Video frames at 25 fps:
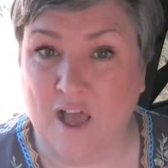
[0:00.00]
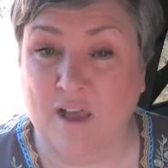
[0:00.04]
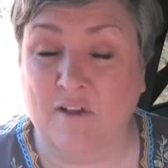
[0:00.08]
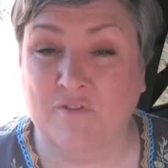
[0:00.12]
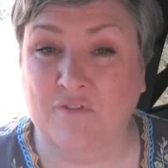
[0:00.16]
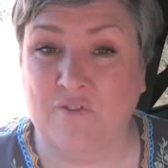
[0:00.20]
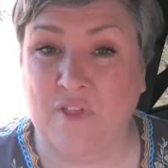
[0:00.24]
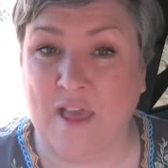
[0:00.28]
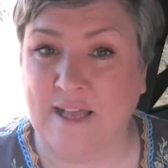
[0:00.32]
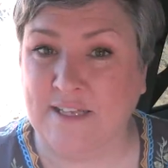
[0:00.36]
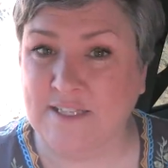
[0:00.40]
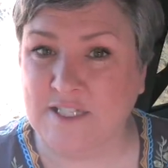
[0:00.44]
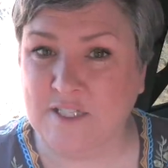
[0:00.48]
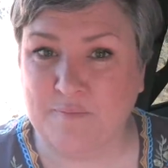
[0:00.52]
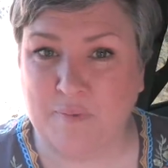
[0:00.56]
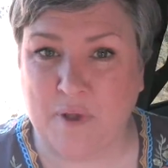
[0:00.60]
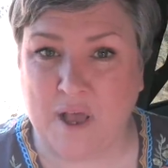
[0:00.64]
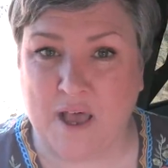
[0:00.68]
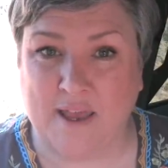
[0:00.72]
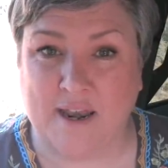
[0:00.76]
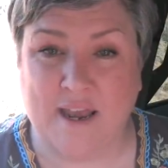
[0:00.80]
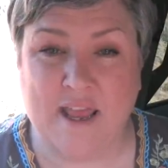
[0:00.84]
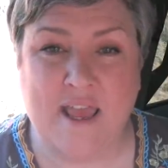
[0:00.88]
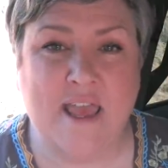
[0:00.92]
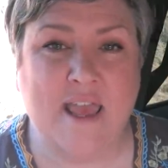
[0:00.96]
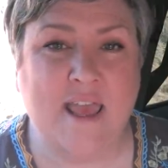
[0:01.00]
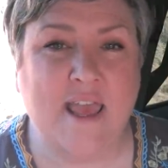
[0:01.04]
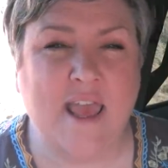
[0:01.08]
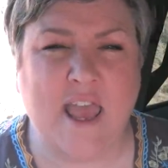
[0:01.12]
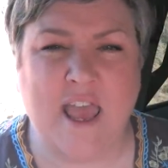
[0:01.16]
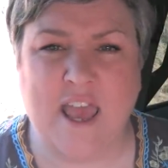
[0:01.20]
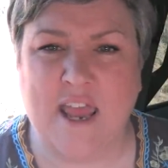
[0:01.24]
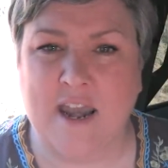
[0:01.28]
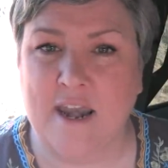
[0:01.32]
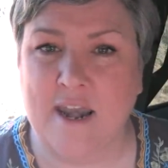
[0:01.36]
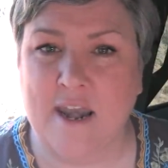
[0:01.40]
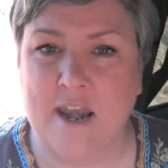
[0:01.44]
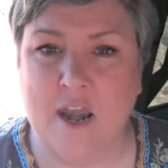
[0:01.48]
of that spot,
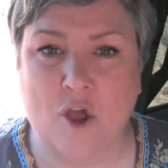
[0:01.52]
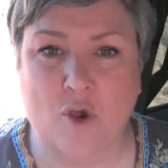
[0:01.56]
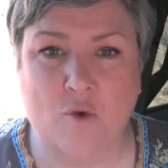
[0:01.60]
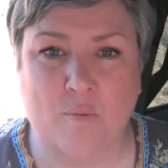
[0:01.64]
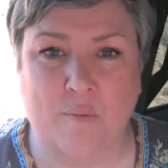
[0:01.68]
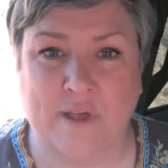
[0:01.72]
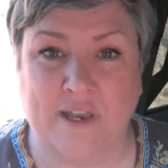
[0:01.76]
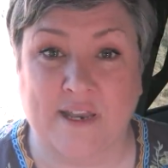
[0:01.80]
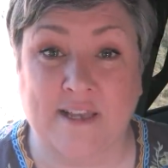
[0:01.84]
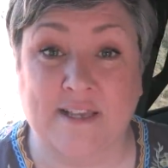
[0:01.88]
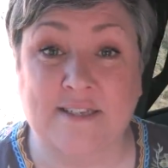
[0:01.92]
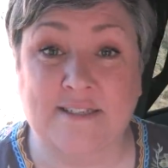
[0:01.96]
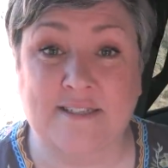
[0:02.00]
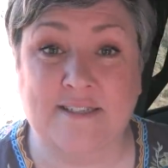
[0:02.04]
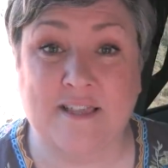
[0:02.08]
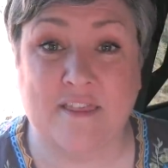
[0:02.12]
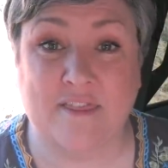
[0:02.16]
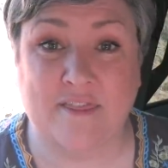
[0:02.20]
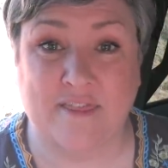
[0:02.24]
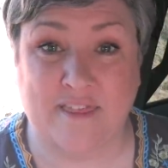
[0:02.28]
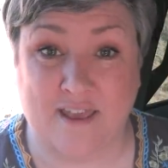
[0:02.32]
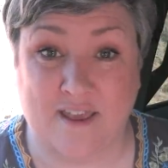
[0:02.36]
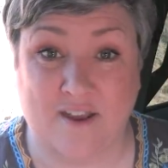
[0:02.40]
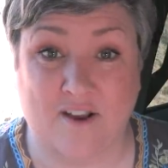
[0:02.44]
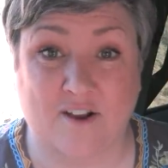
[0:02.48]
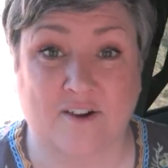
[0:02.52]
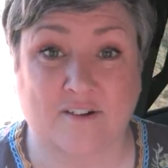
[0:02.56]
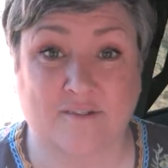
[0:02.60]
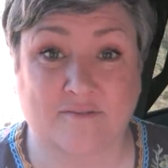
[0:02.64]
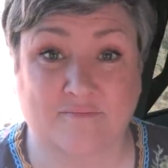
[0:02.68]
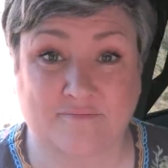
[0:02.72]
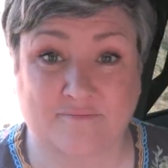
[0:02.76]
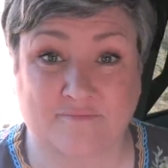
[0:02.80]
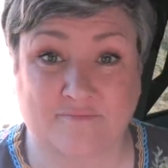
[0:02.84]
and nobody's there.